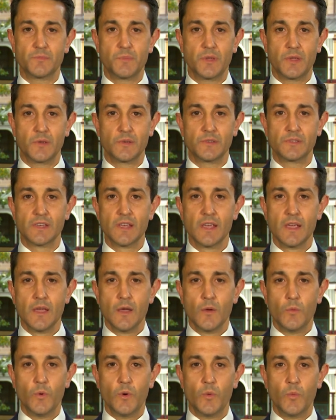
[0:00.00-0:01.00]
because
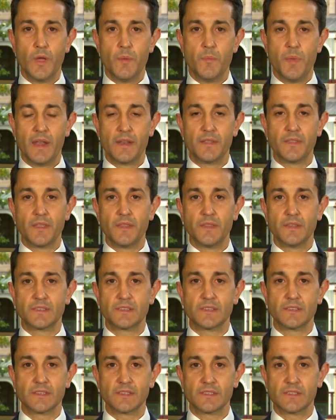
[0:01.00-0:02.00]
we're better than
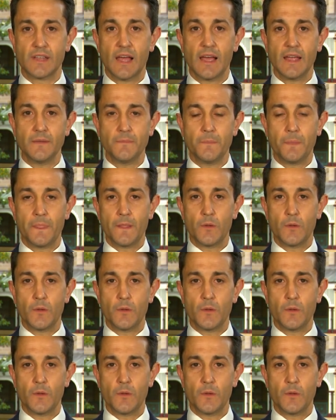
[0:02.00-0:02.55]
this as a state.